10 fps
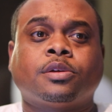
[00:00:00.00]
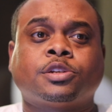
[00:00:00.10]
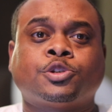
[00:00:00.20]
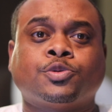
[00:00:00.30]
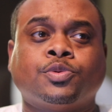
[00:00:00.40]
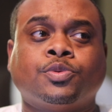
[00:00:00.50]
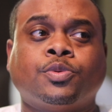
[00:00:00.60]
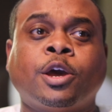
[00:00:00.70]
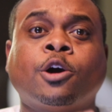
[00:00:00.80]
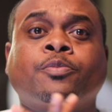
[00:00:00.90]
to
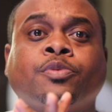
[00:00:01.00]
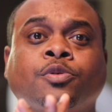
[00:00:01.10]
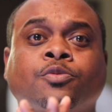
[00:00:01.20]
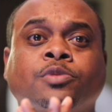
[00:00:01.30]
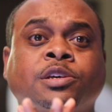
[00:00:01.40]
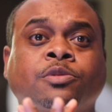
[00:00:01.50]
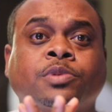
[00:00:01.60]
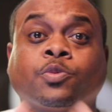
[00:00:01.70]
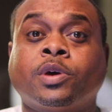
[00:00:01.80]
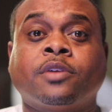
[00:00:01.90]
help you deal
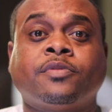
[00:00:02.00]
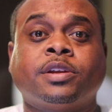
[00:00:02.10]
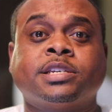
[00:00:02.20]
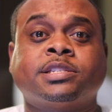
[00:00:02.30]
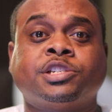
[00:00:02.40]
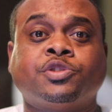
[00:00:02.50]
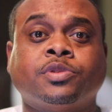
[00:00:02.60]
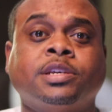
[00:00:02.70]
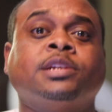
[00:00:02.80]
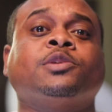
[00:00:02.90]
with whatever it is that you're
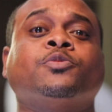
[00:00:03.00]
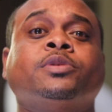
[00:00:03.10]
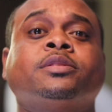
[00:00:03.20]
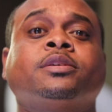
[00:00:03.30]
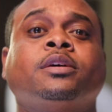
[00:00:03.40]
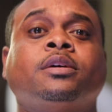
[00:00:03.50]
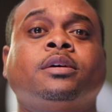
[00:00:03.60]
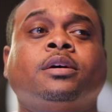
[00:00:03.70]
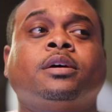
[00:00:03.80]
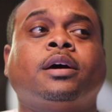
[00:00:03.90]
dealing with.
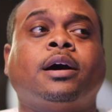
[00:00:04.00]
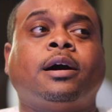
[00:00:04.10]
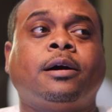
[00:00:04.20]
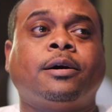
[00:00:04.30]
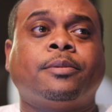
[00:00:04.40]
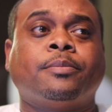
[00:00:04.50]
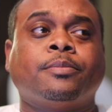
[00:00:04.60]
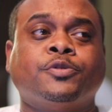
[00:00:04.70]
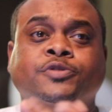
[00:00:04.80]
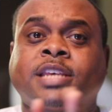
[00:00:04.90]

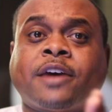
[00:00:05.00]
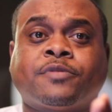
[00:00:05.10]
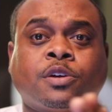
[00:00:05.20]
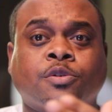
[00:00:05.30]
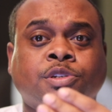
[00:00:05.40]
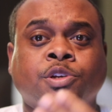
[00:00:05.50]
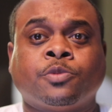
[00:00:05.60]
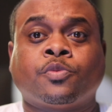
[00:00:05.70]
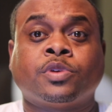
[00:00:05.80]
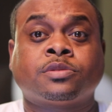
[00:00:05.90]
You just have to go to
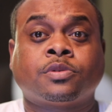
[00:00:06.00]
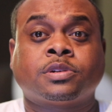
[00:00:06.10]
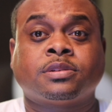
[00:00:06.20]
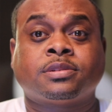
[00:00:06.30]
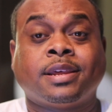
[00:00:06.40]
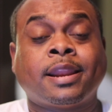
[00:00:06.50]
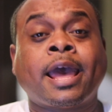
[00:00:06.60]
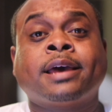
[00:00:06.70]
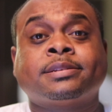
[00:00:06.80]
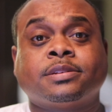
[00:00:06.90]
human resources and
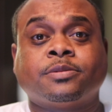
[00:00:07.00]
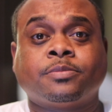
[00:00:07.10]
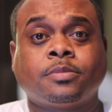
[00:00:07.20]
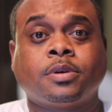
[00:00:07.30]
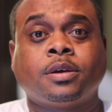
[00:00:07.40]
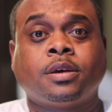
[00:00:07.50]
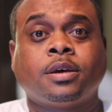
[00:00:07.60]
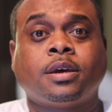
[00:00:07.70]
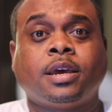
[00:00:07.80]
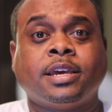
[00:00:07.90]
ask them
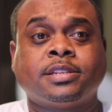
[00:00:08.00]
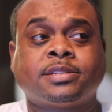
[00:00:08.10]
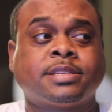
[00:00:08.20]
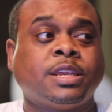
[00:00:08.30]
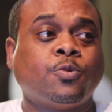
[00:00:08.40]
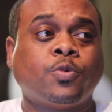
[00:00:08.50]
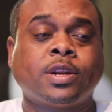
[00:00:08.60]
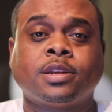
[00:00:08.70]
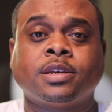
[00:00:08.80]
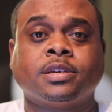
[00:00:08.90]
and see what
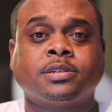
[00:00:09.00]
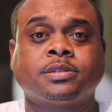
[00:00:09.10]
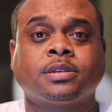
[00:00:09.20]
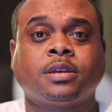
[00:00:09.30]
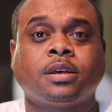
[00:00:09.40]
it is.